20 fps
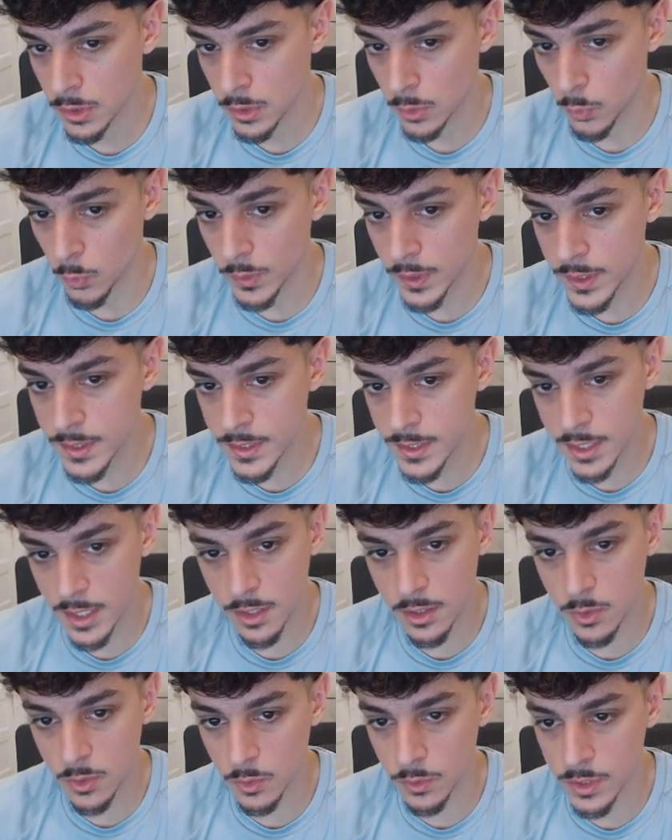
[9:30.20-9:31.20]

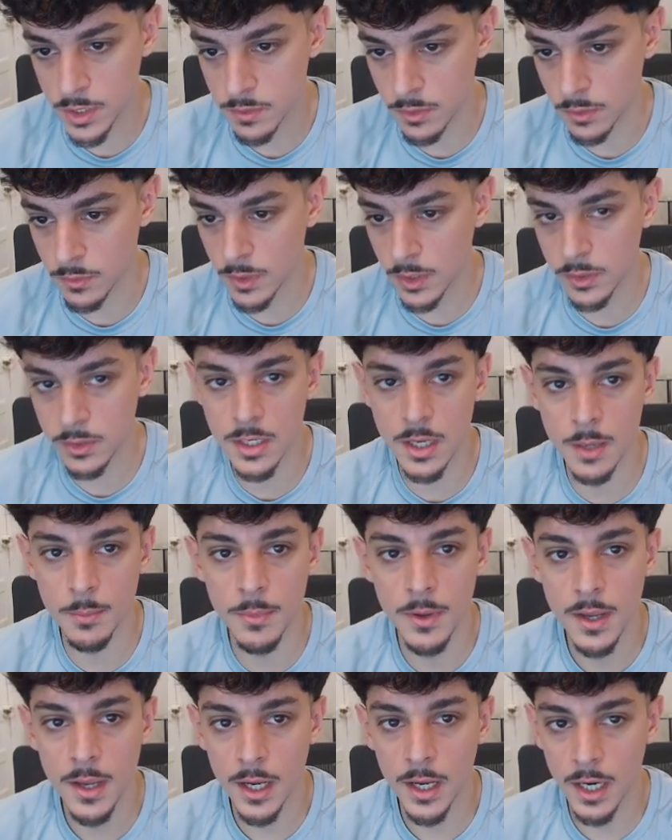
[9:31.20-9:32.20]
recycle this fair value
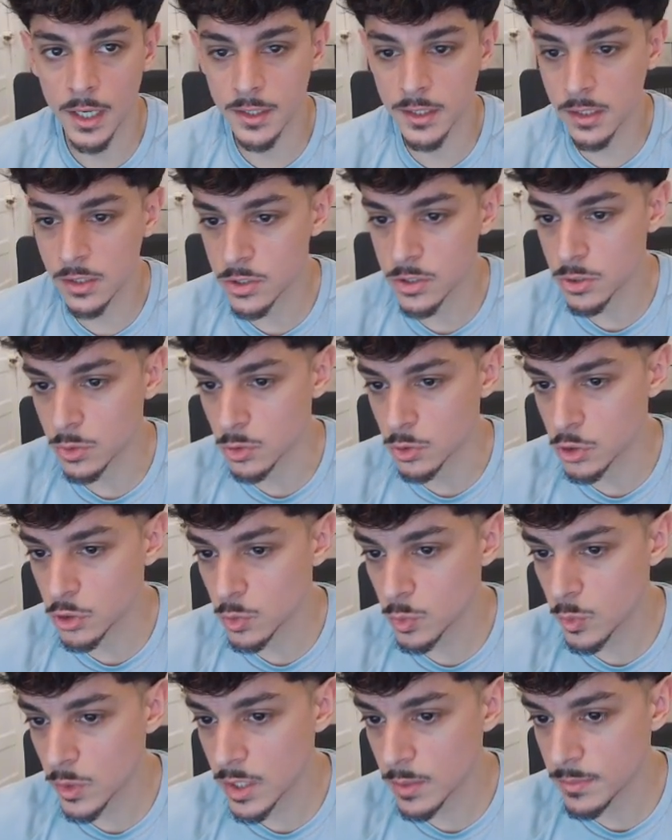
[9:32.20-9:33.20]
gap, I need us to
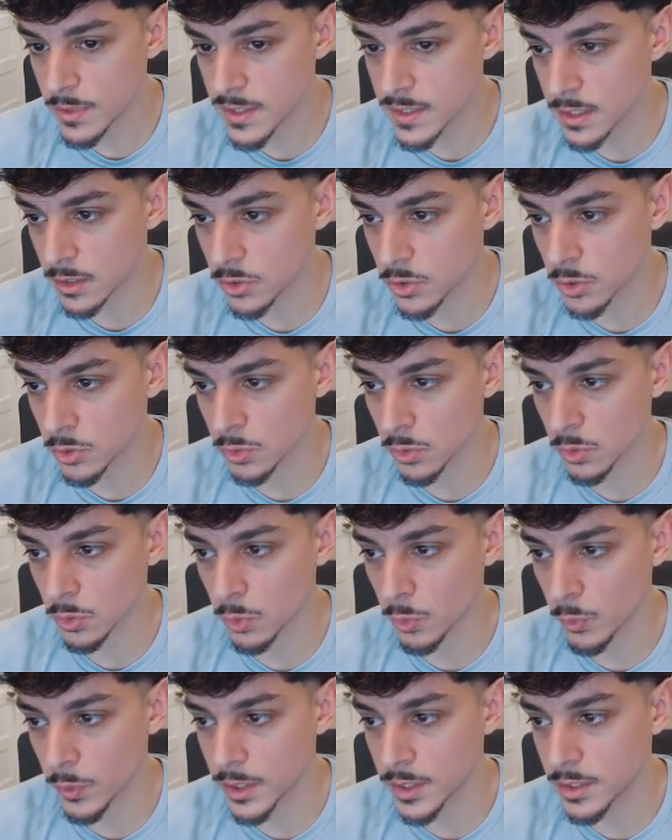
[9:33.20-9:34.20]
sweep this internal
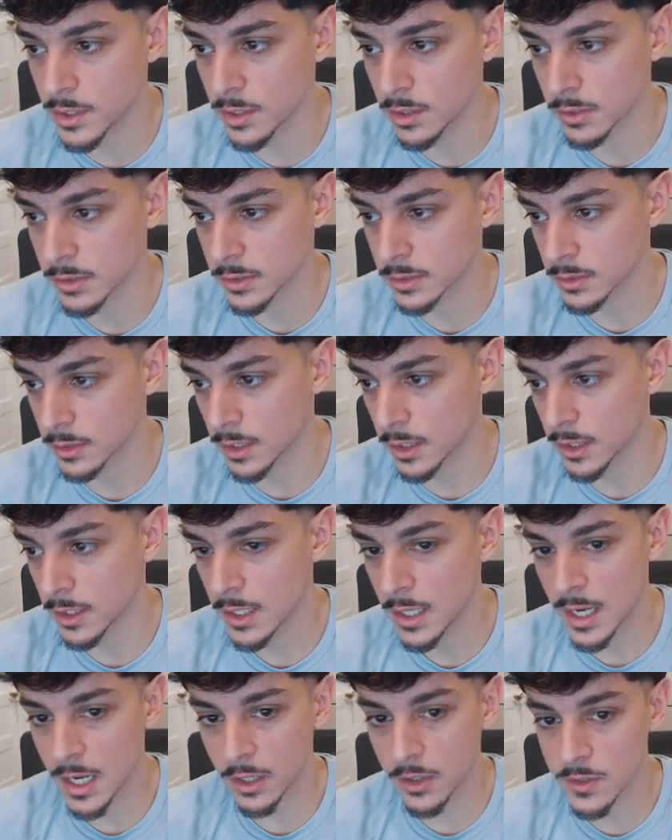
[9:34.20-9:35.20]
low right here. Okay,
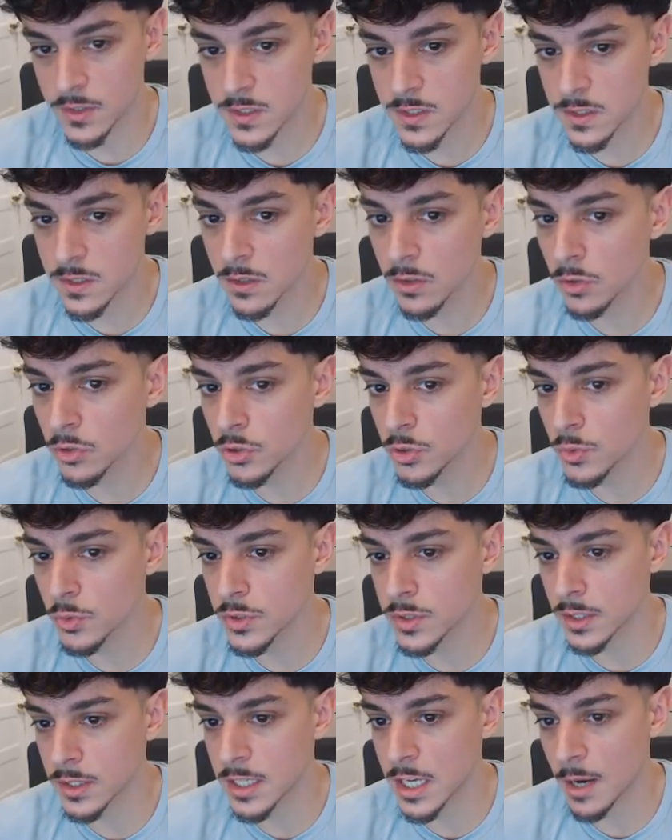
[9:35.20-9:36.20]
I could still
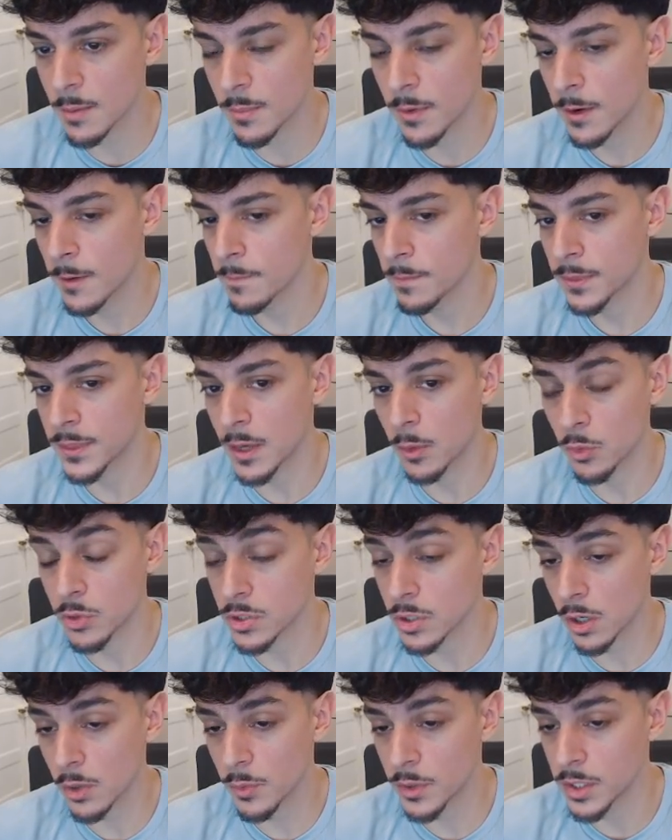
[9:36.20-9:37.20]
use a gap that was
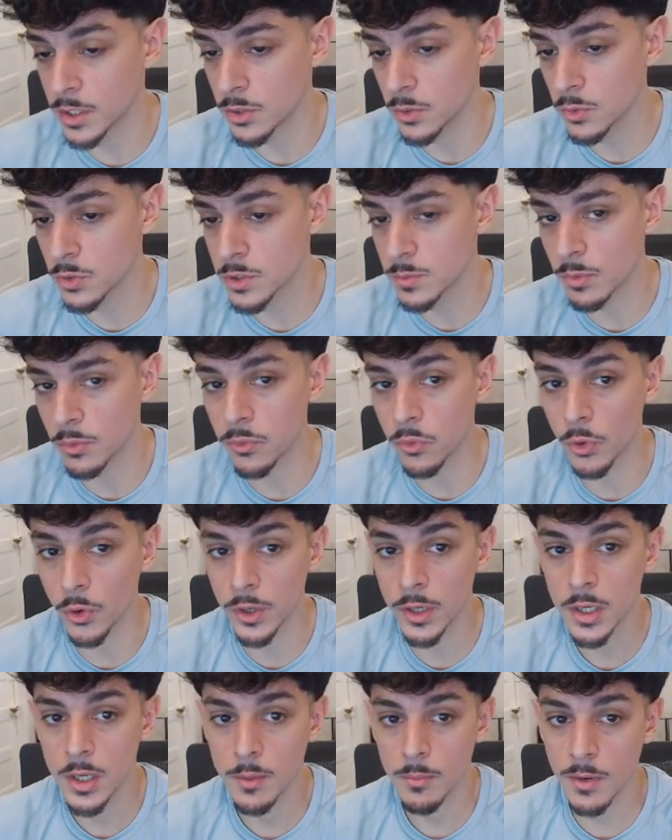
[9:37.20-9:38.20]
already used before,
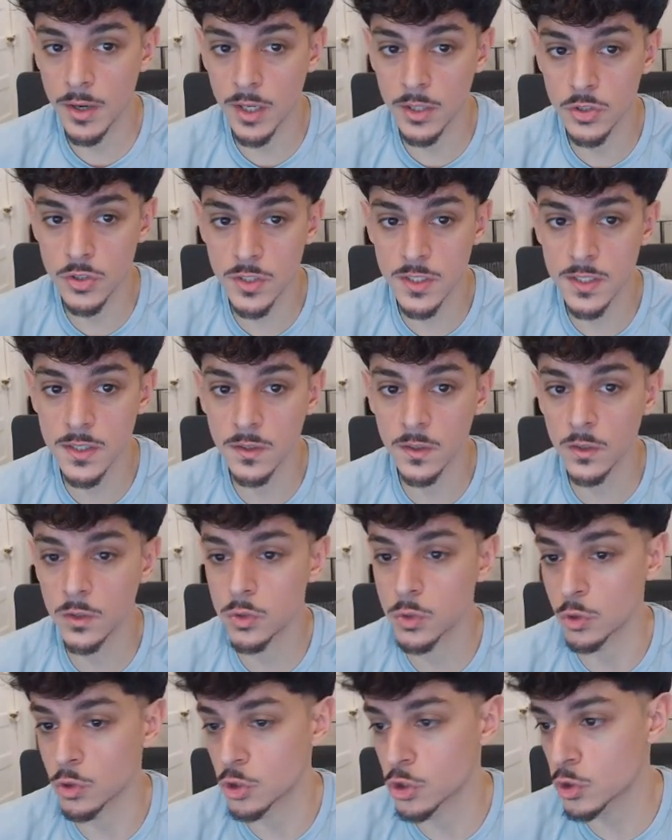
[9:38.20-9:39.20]
but I just need
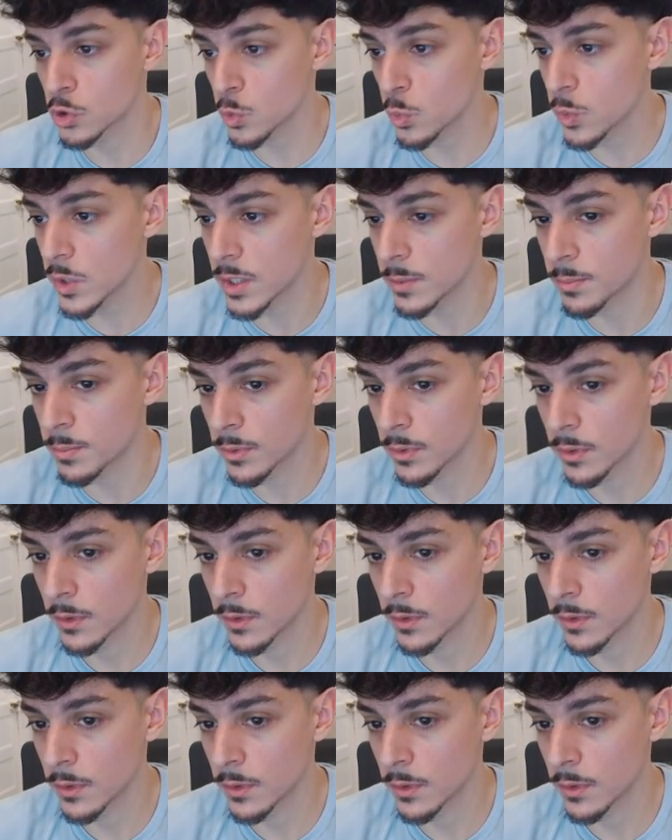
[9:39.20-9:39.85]
to sweep